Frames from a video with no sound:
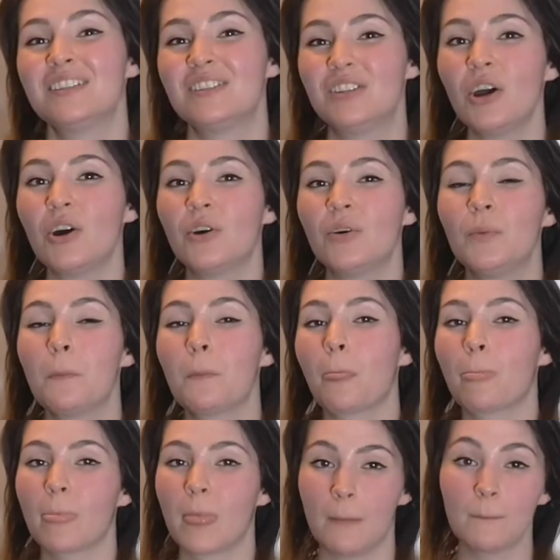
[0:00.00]
So,
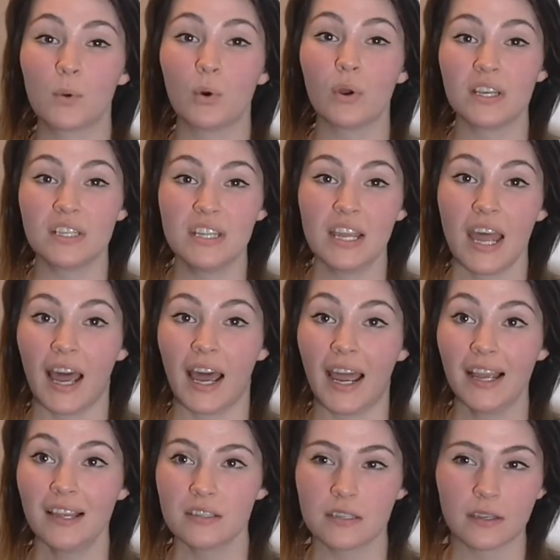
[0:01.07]
I'm going to
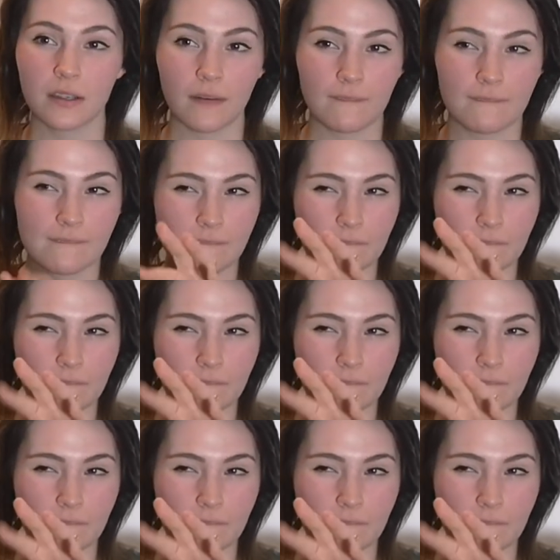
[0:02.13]
ask